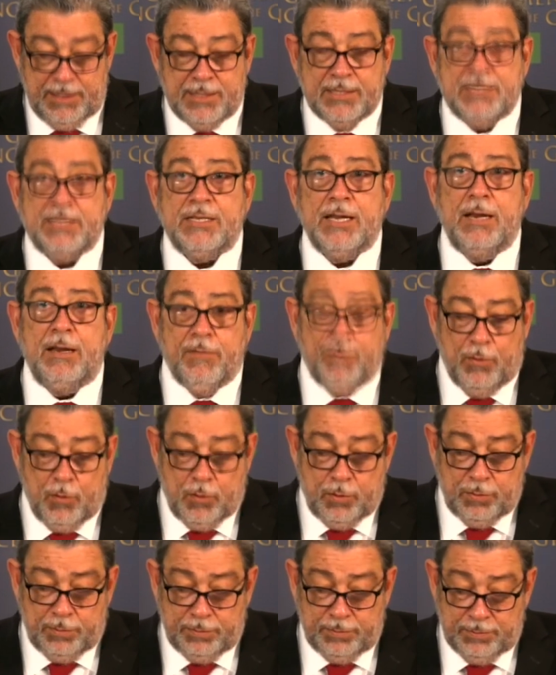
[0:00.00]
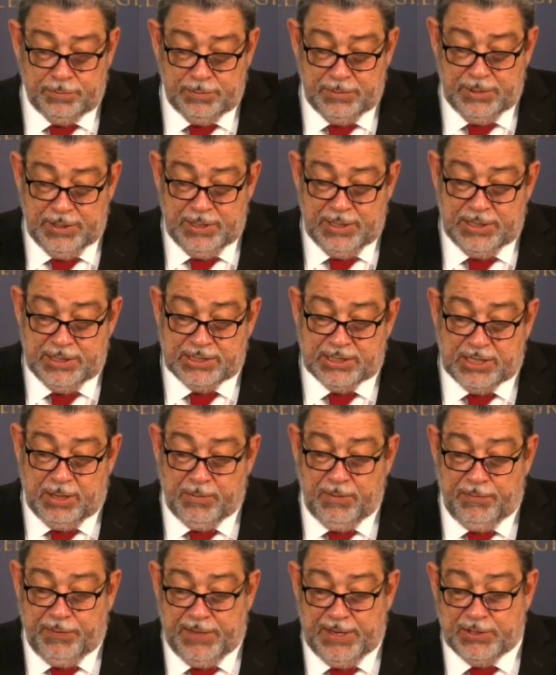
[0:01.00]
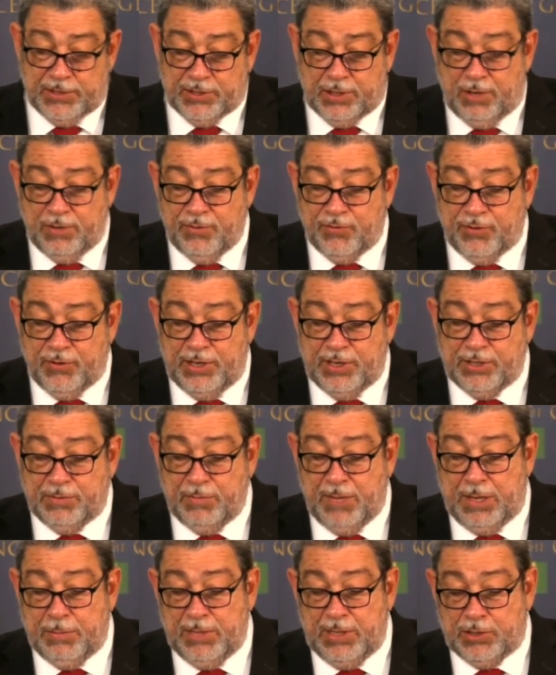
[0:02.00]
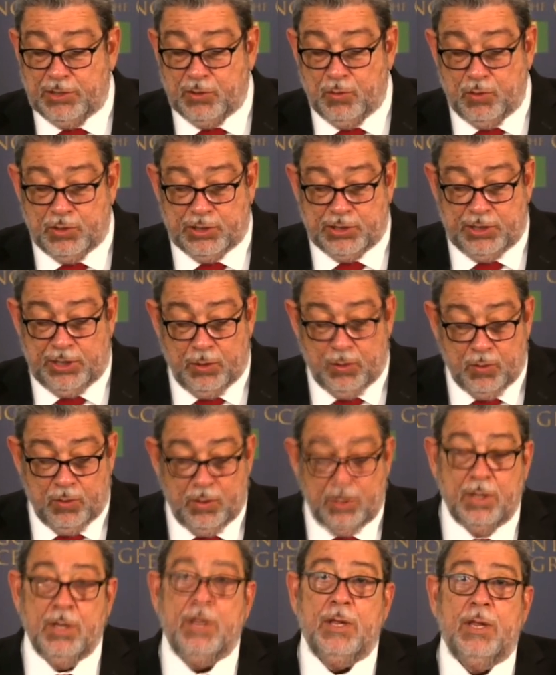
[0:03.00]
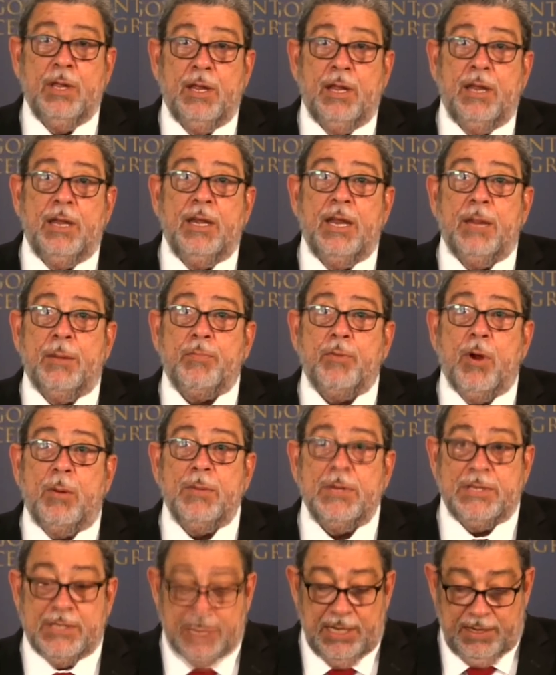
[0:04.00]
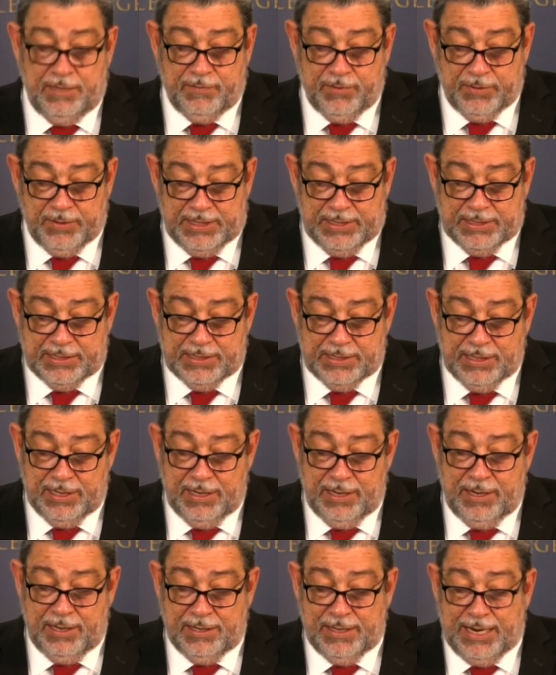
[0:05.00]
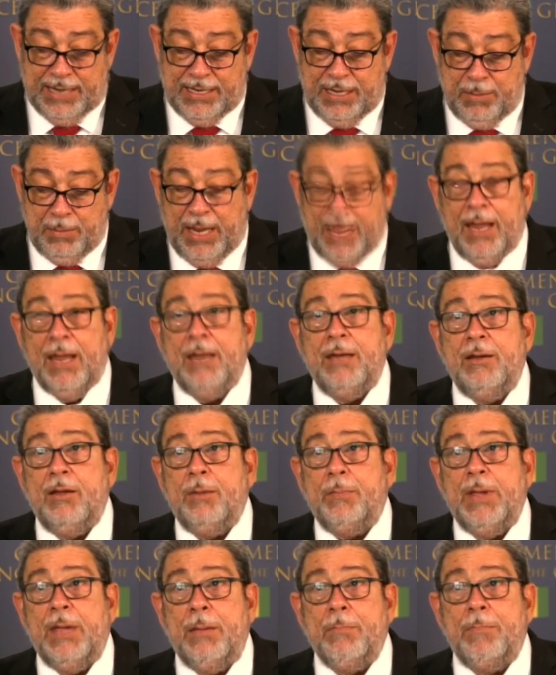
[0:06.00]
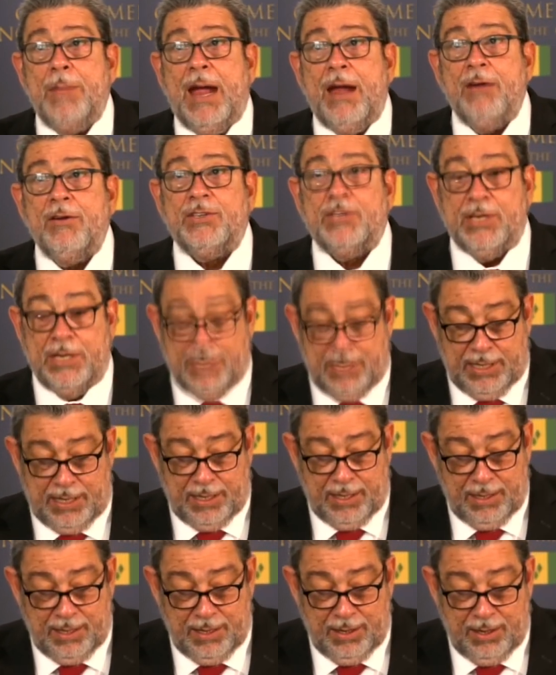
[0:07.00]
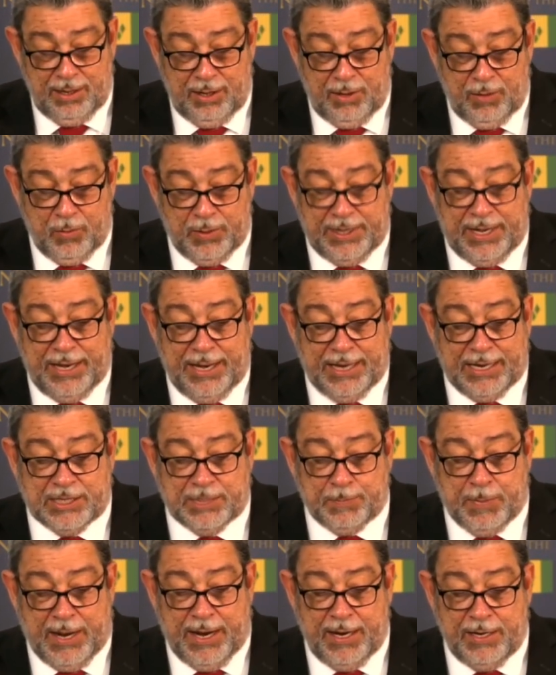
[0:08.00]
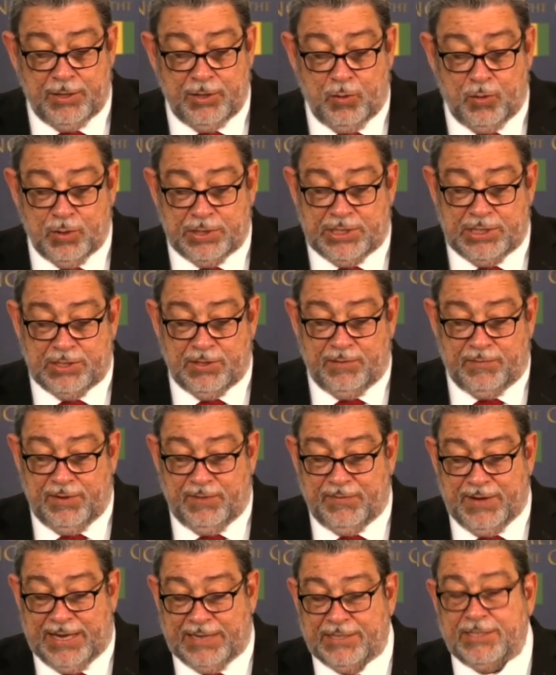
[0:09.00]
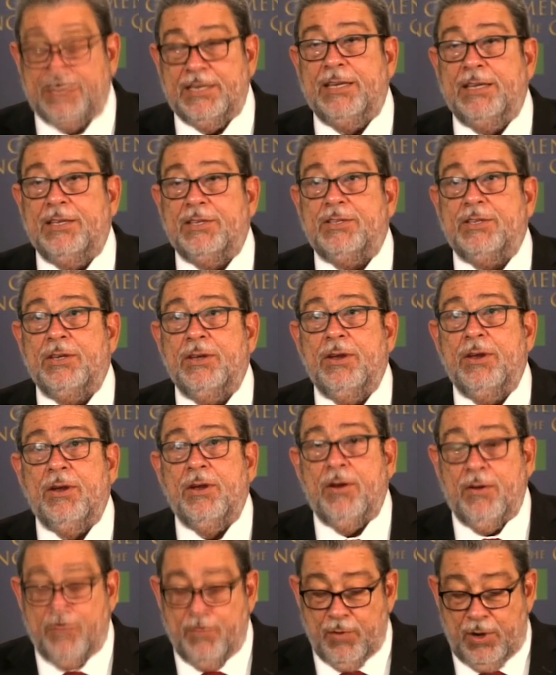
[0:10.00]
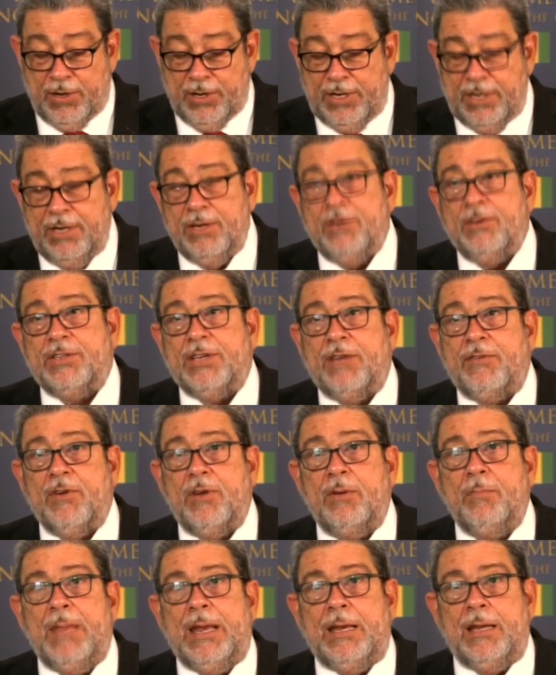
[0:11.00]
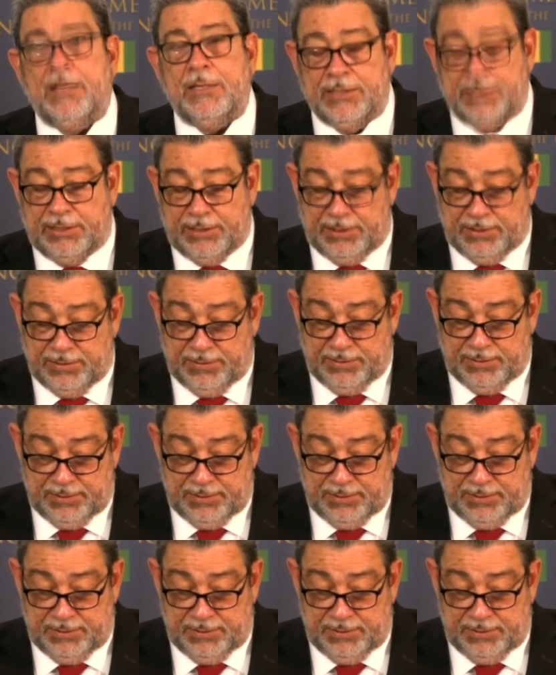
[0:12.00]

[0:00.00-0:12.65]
Still though, some of these countries may be so slow in their promised deliveries that they may end up embarrassingly with expired doses of the vaccines running into several millions.